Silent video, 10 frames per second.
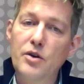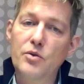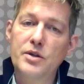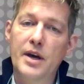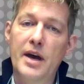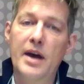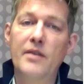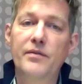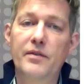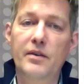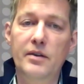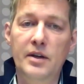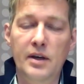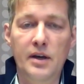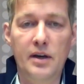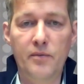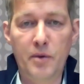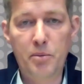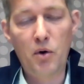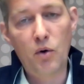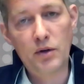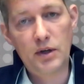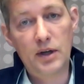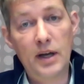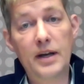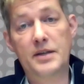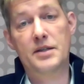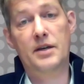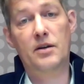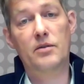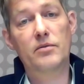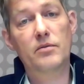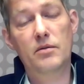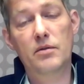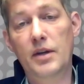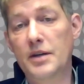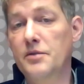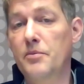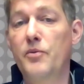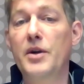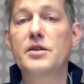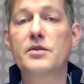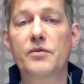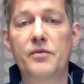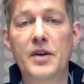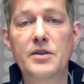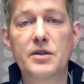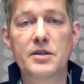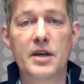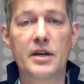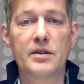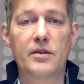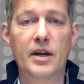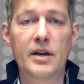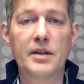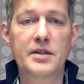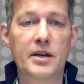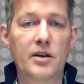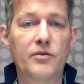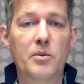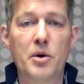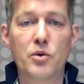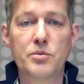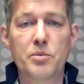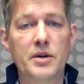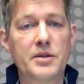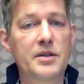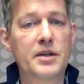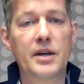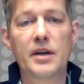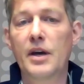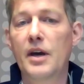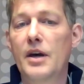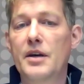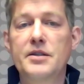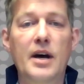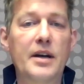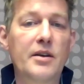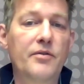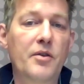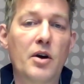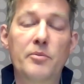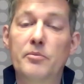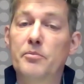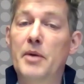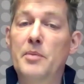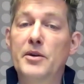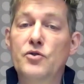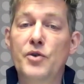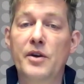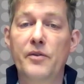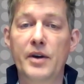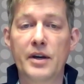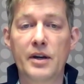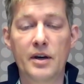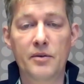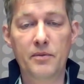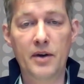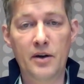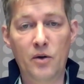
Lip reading: user have the report in Excel, there's a rich feature set in Excel for post-processing, starting from maybe triggering an